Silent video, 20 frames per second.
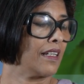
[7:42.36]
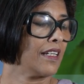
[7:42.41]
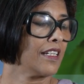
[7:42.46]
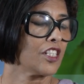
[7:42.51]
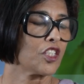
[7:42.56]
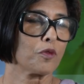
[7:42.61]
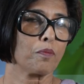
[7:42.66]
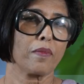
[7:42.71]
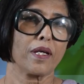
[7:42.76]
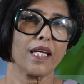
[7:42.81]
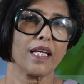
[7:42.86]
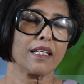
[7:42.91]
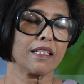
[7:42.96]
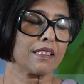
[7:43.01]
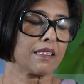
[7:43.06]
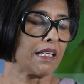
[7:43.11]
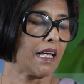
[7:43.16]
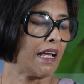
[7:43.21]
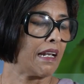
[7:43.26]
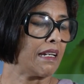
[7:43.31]
it
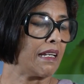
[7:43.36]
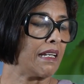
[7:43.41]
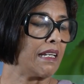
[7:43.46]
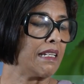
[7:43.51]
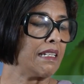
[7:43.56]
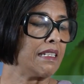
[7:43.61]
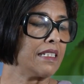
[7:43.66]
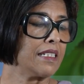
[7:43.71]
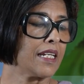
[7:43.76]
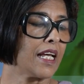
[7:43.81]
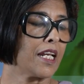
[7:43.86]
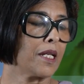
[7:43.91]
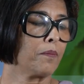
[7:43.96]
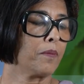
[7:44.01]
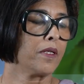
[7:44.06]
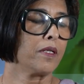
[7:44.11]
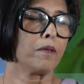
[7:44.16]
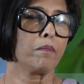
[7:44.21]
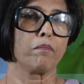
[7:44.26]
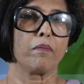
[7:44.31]
makes an
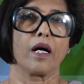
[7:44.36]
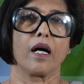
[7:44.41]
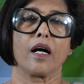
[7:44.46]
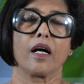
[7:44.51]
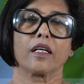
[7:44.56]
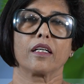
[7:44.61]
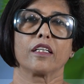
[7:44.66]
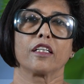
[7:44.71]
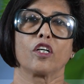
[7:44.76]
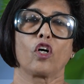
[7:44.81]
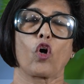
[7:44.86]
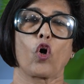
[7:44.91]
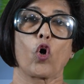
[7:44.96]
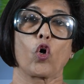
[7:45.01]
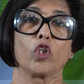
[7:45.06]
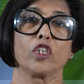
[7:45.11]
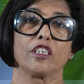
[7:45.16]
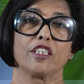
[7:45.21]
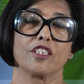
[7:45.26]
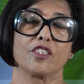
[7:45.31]
indelible mark
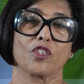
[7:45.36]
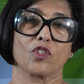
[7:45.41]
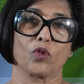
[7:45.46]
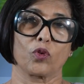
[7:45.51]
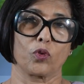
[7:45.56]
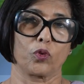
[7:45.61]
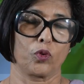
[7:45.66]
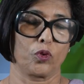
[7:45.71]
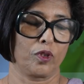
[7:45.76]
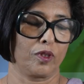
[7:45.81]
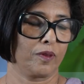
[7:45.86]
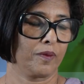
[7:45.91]
on the soul.